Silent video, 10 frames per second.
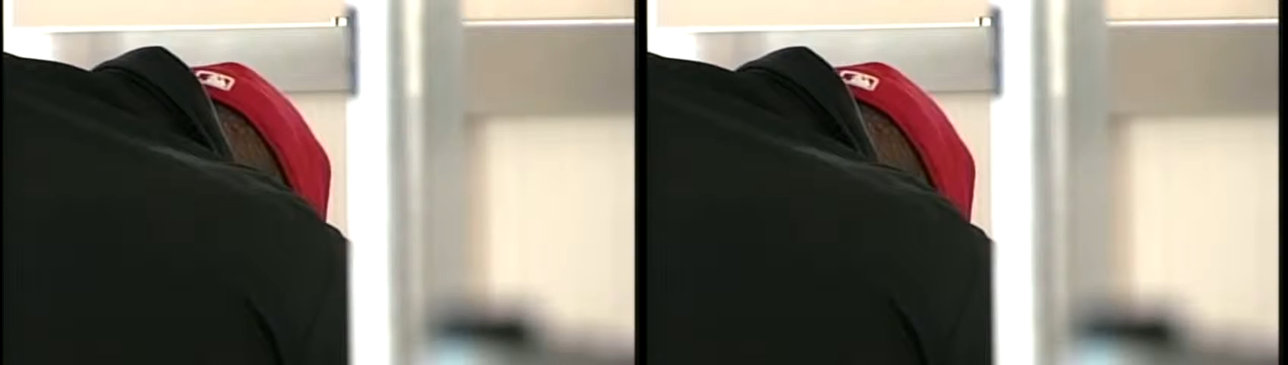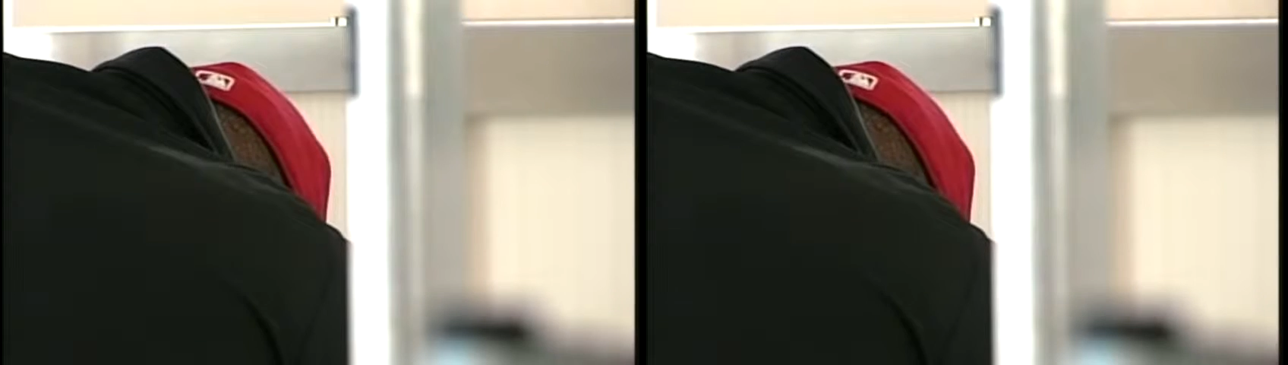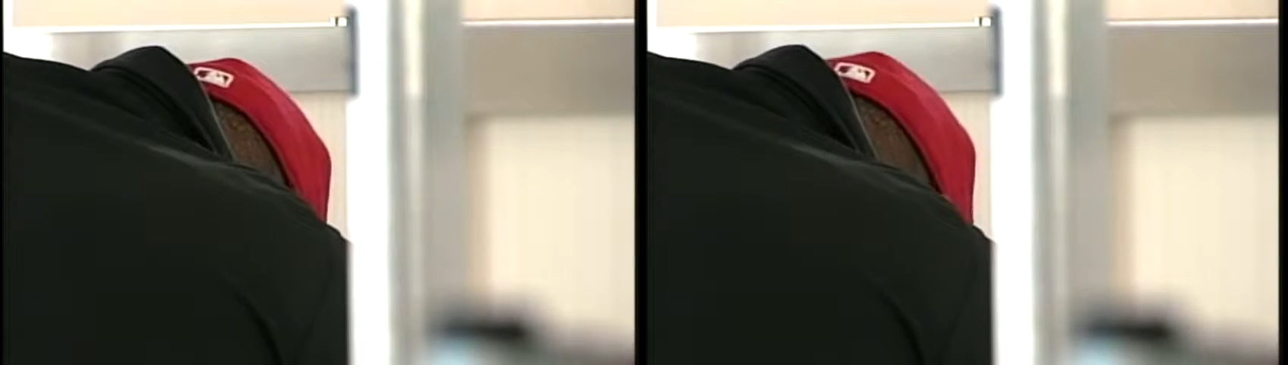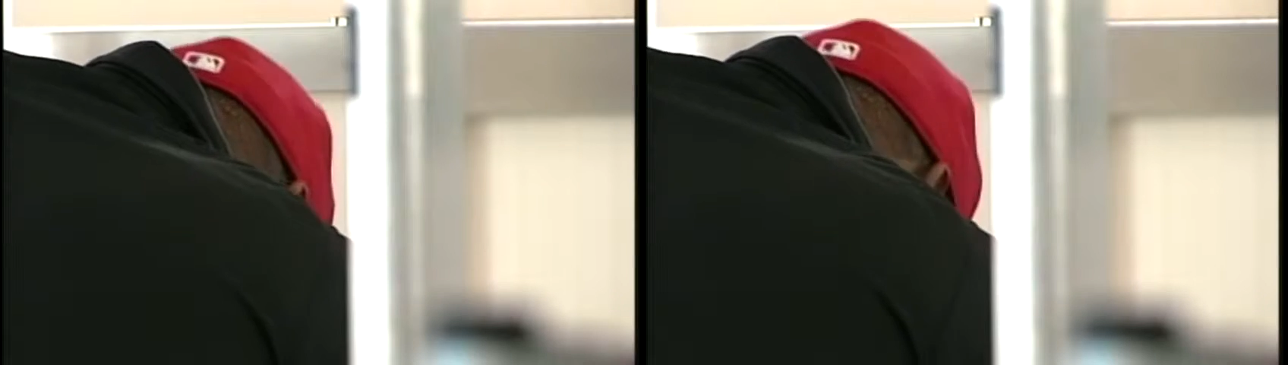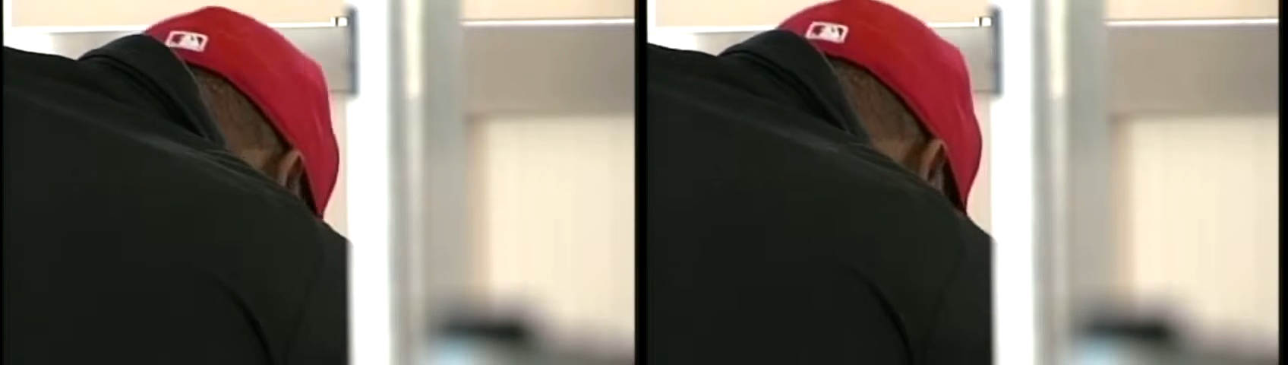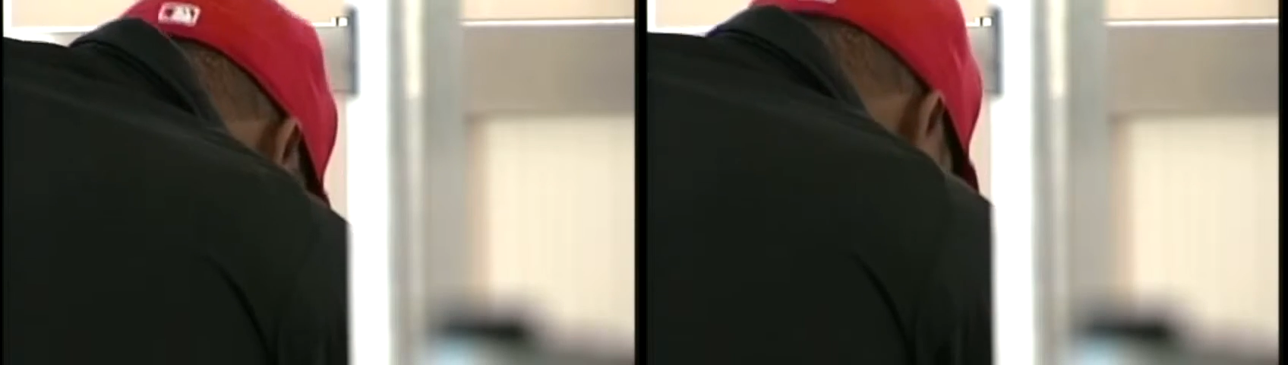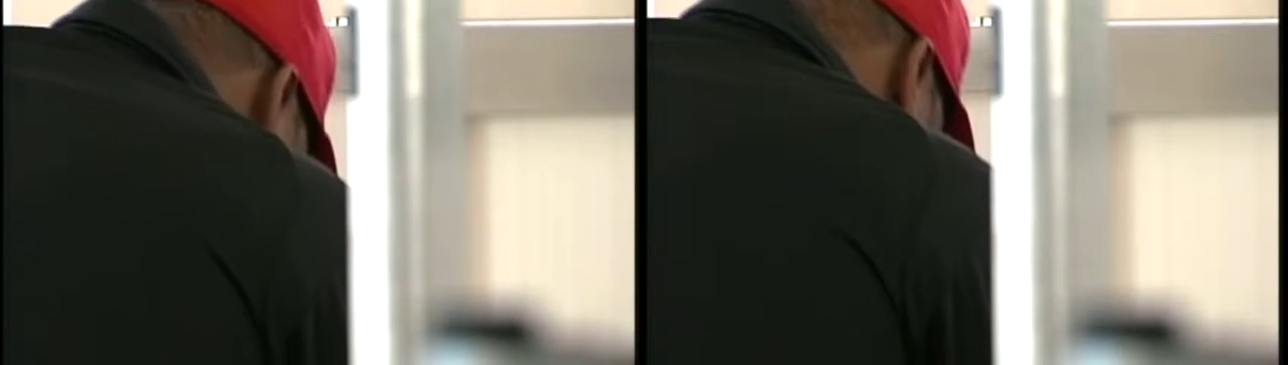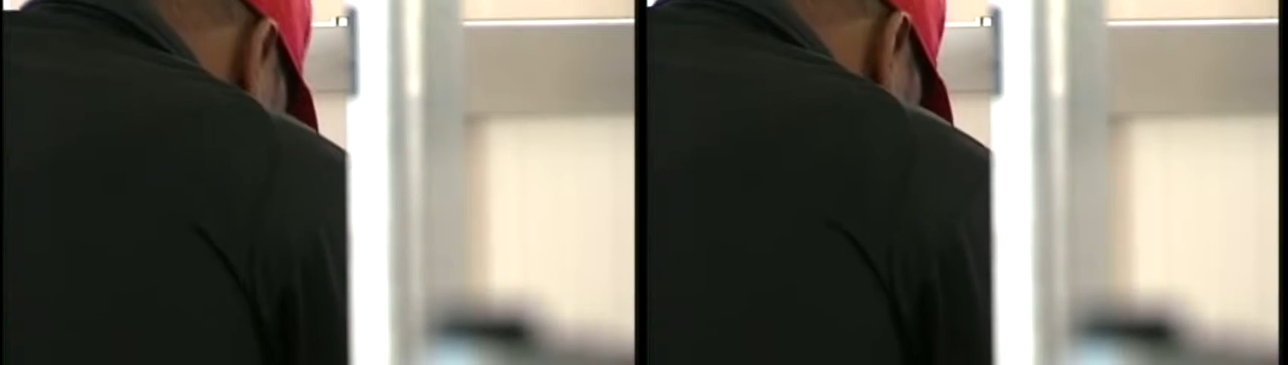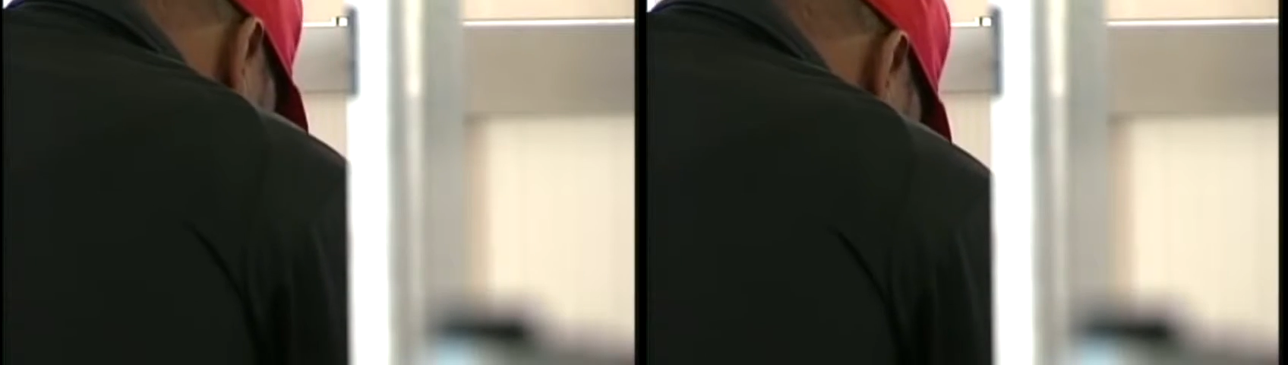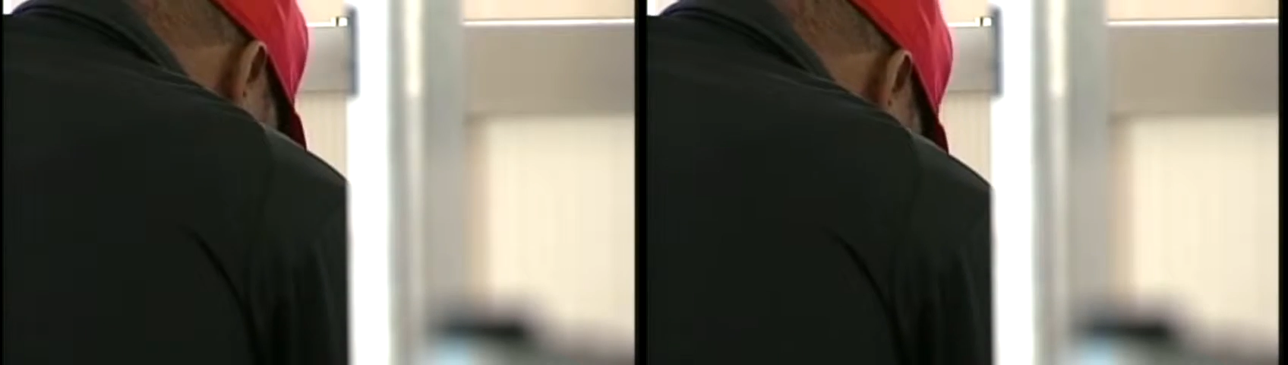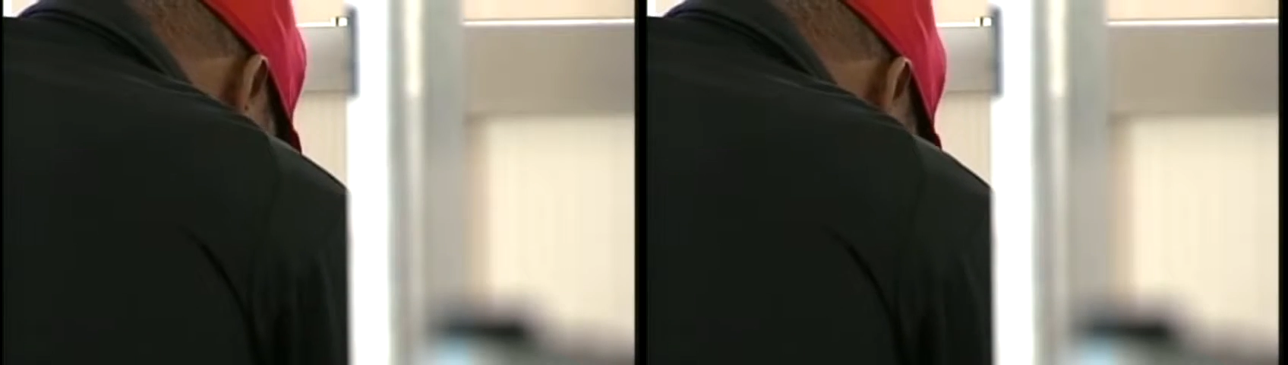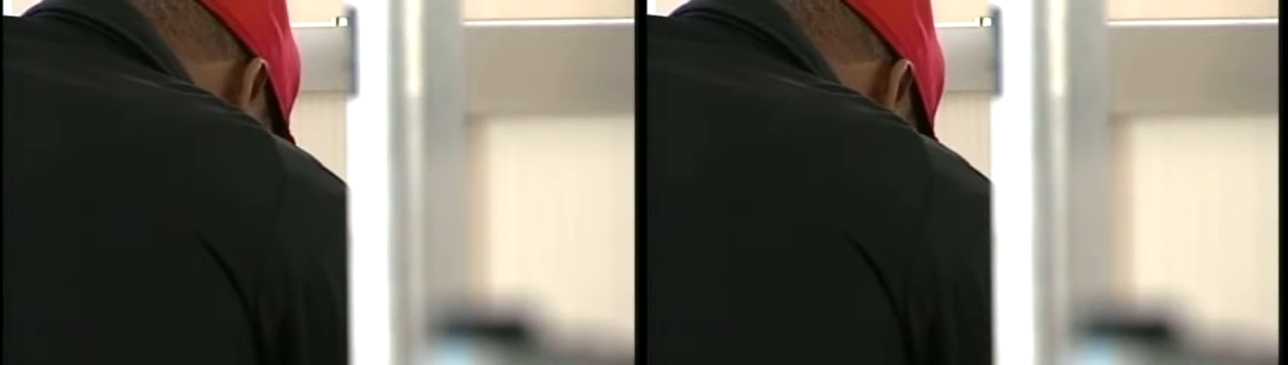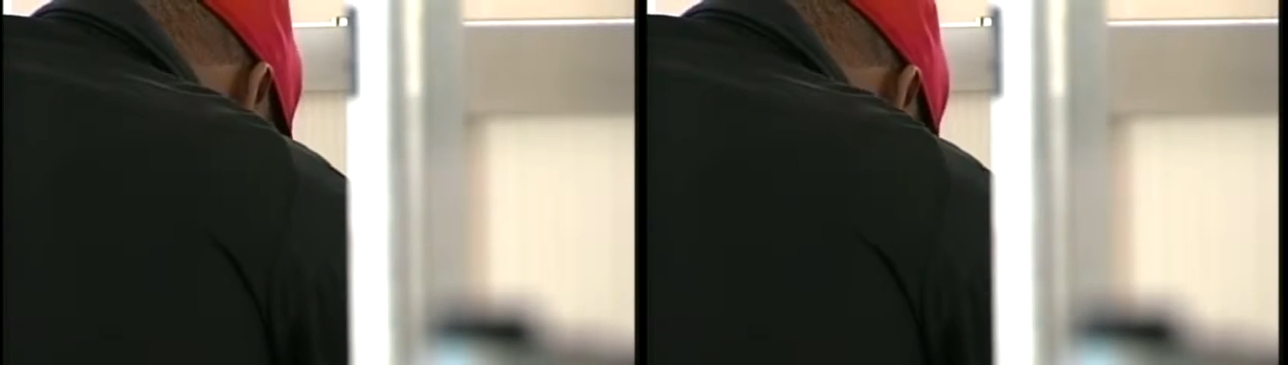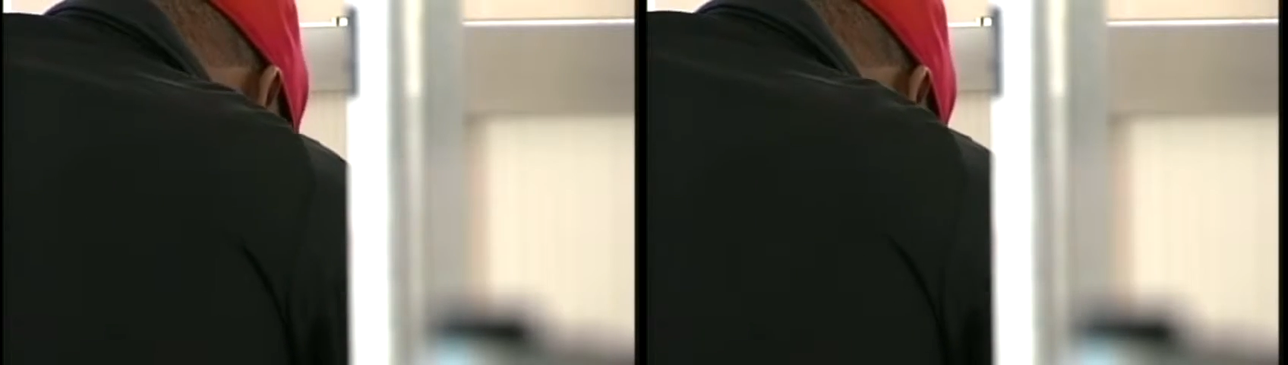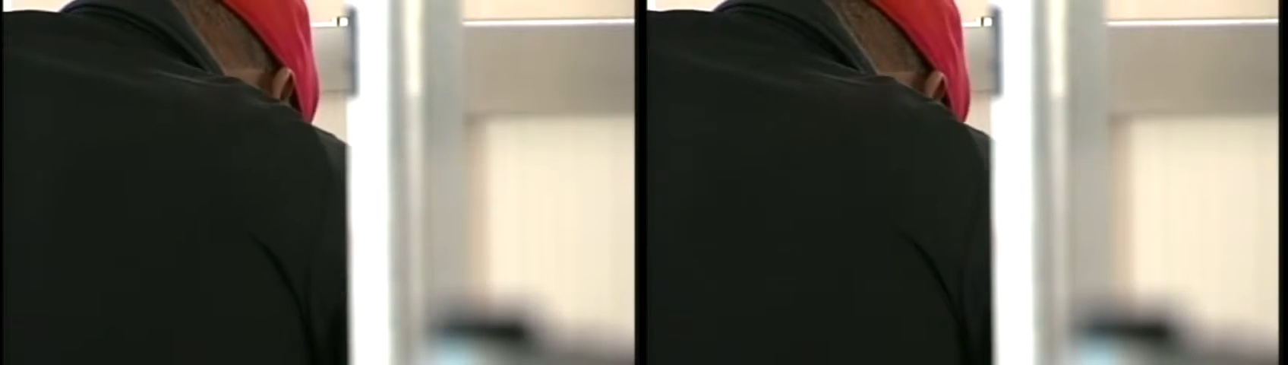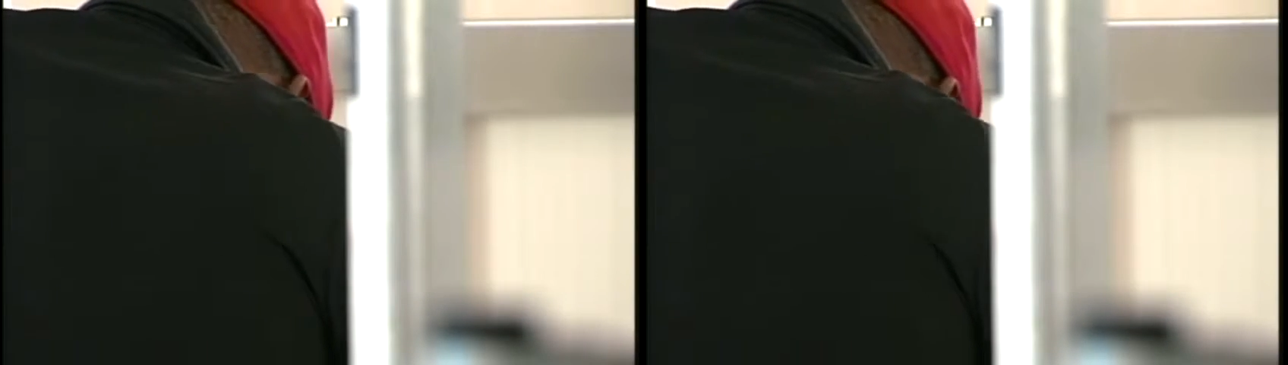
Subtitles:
[unreadable: no face in view]